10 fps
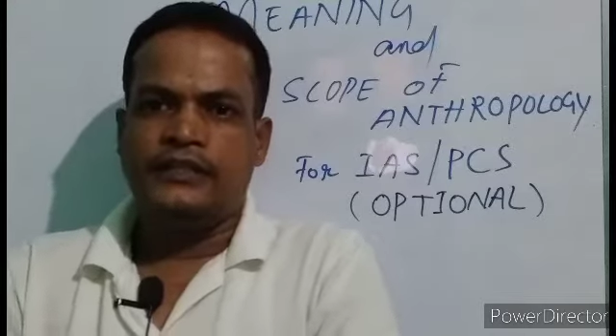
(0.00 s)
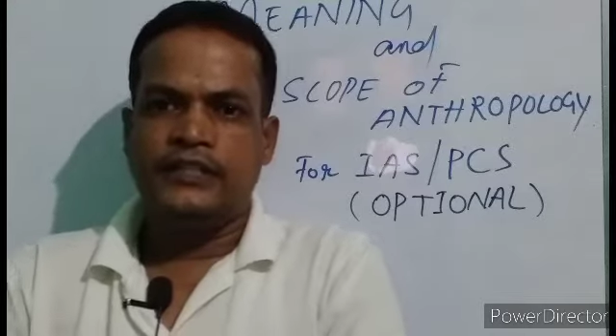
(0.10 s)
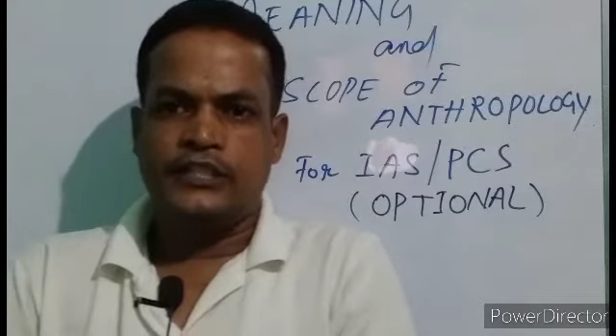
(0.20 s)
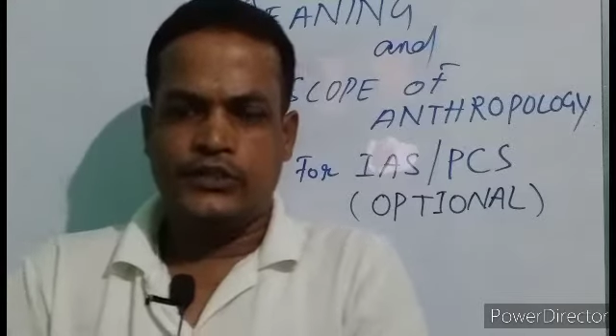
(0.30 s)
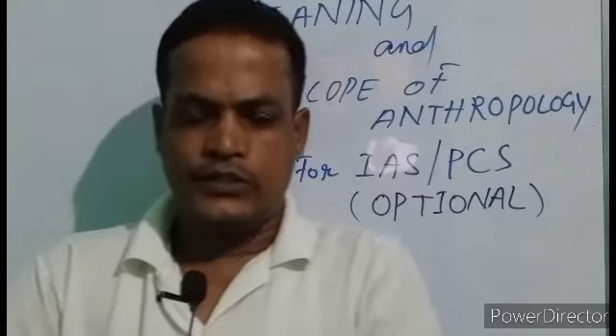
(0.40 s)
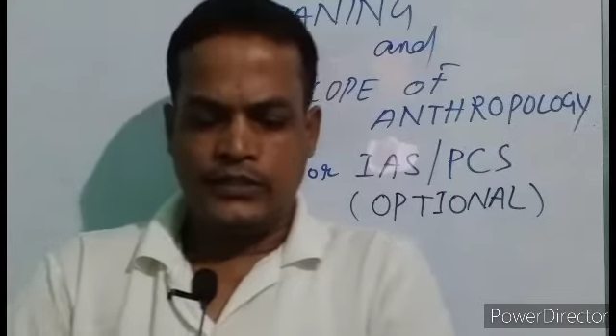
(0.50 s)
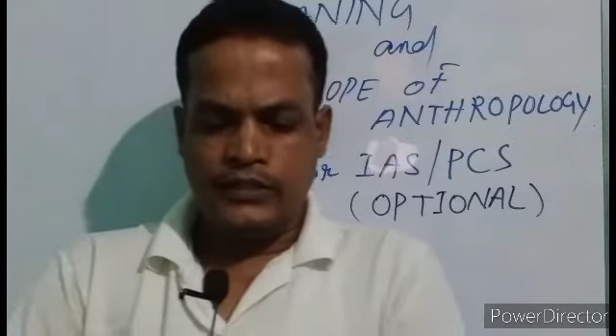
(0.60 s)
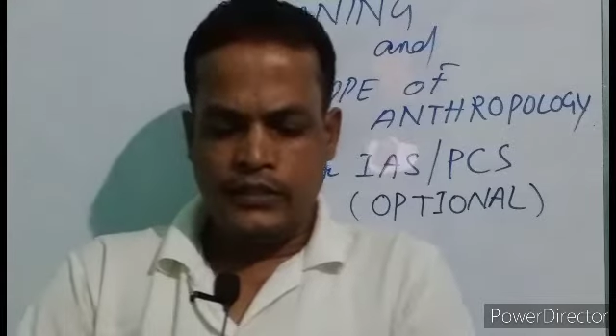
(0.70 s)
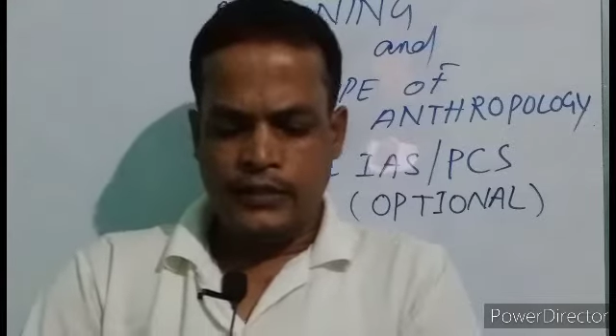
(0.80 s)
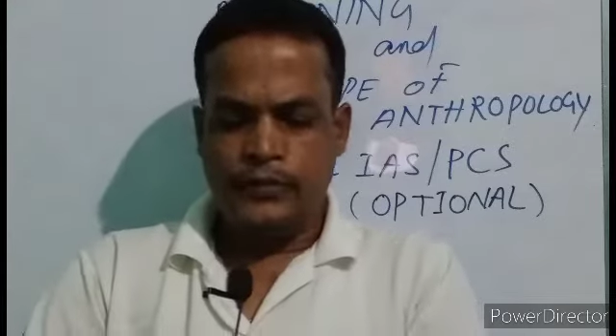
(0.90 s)
Next,
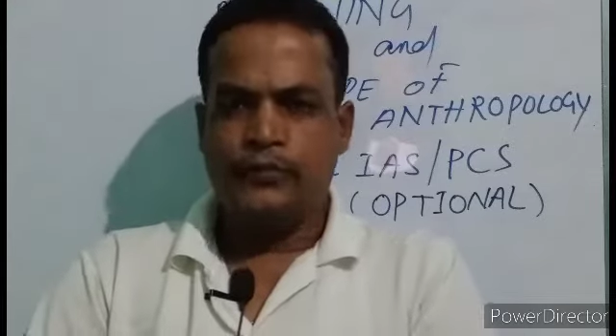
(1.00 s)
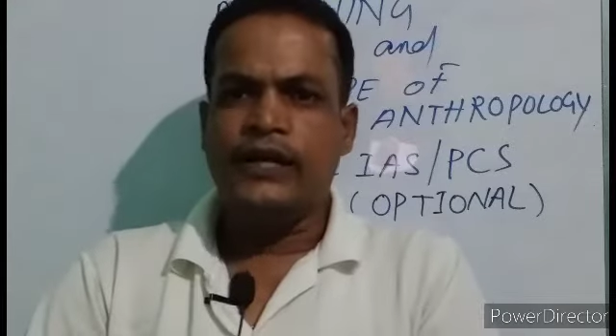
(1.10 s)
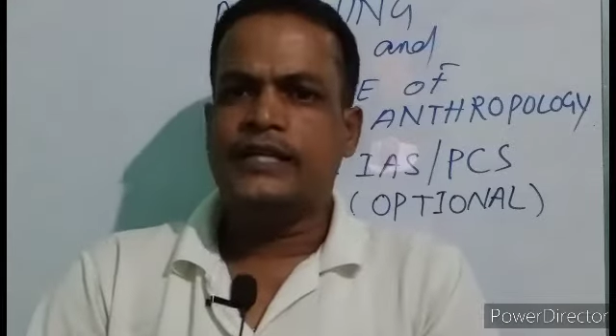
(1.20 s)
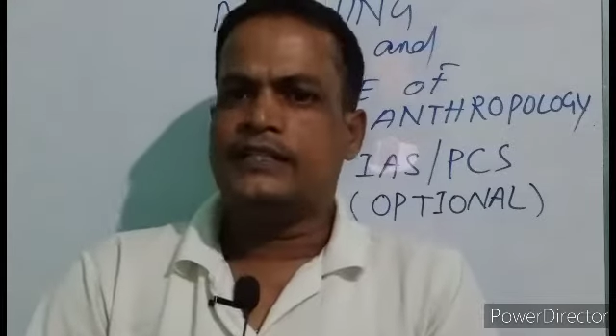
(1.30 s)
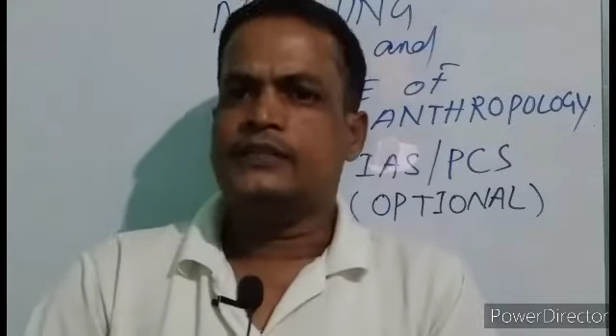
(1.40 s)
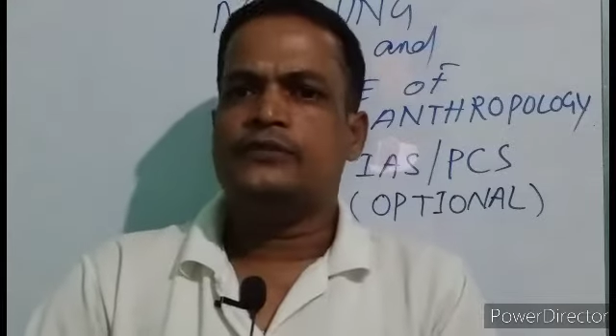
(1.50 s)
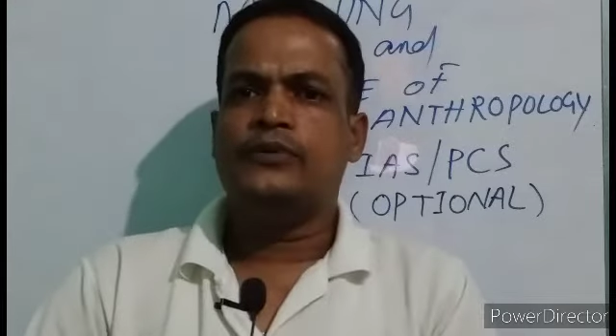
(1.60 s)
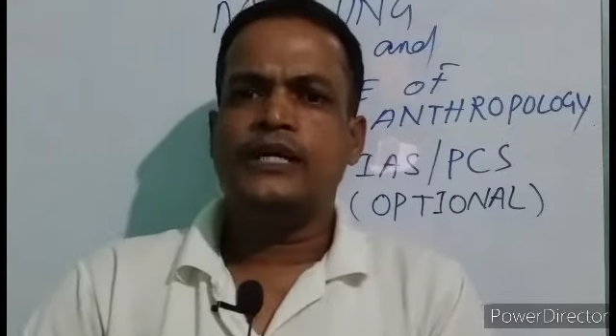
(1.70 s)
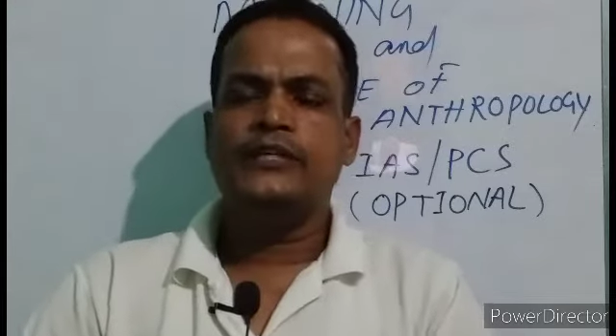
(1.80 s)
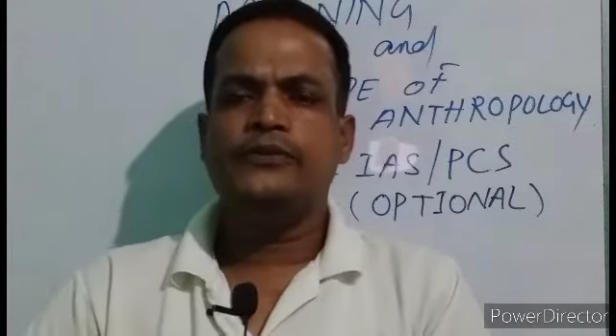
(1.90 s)
why
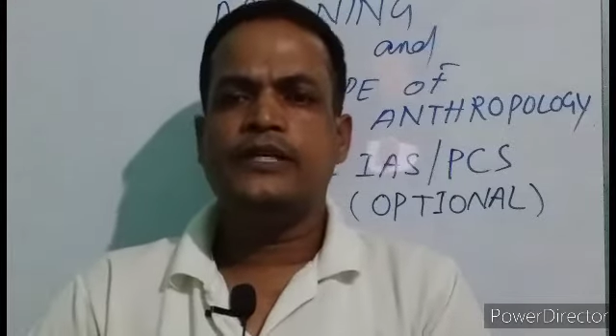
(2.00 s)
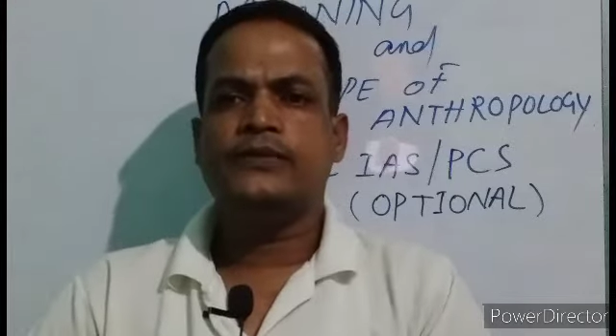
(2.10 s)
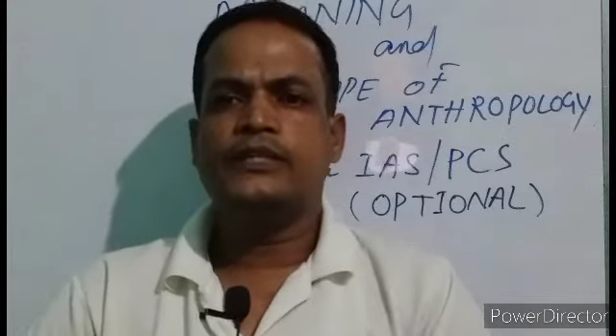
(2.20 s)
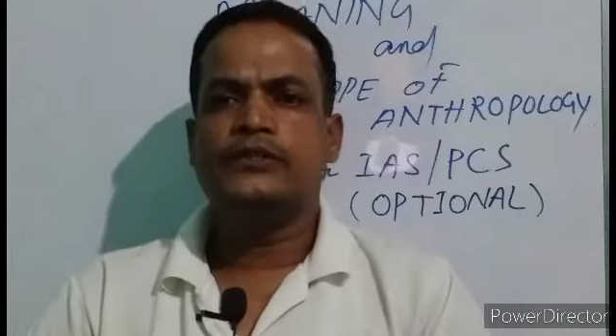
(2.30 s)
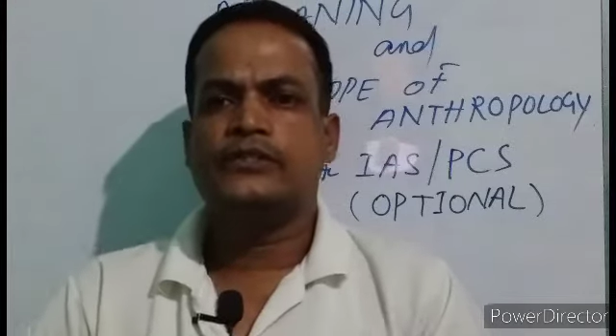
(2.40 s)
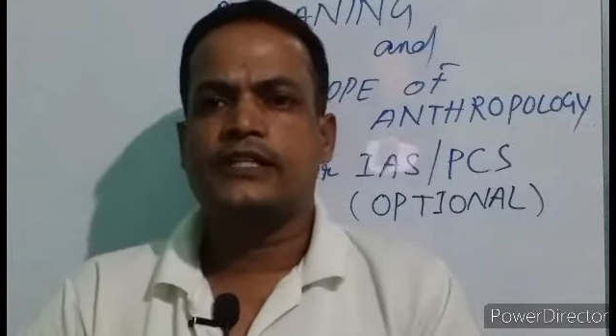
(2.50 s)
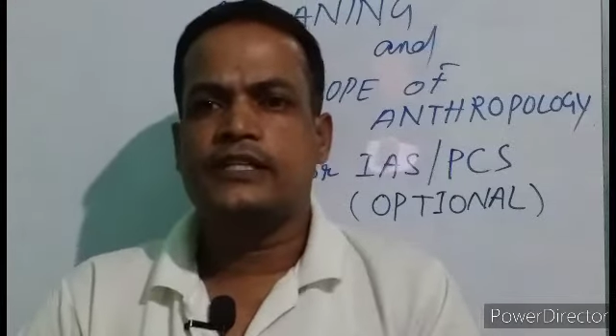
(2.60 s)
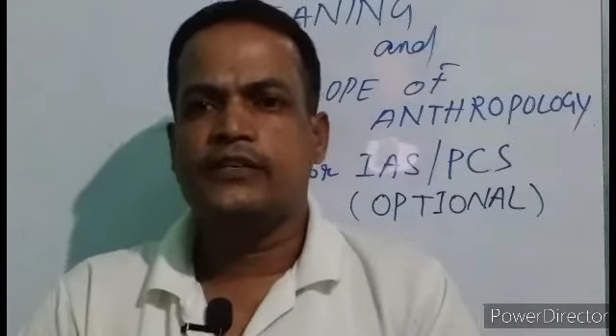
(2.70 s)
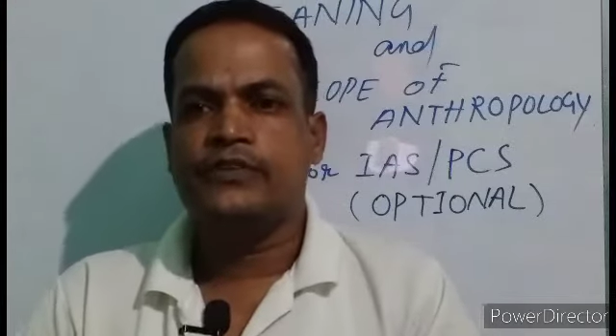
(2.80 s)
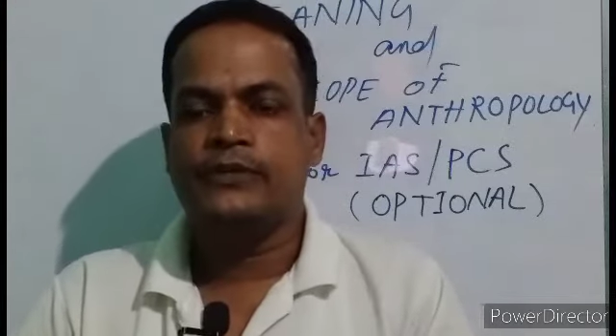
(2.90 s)
you are going to
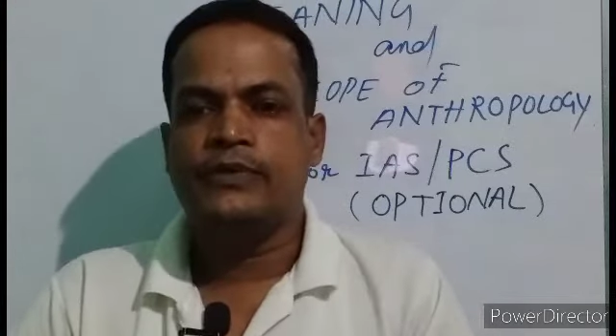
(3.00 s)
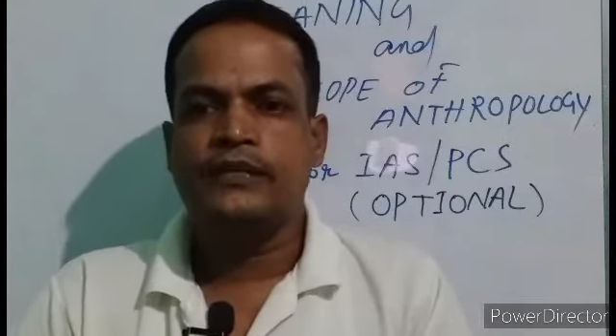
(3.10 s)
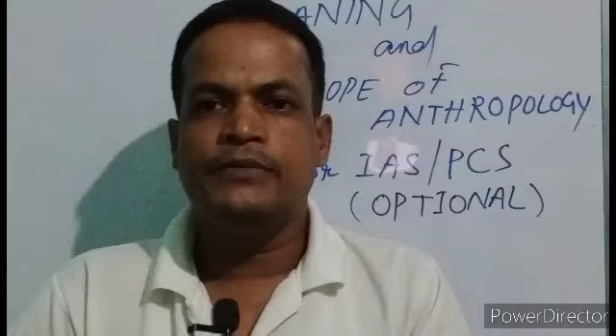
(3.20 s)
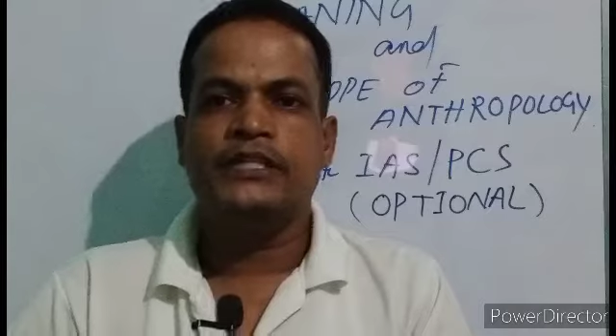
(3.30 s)
study of human?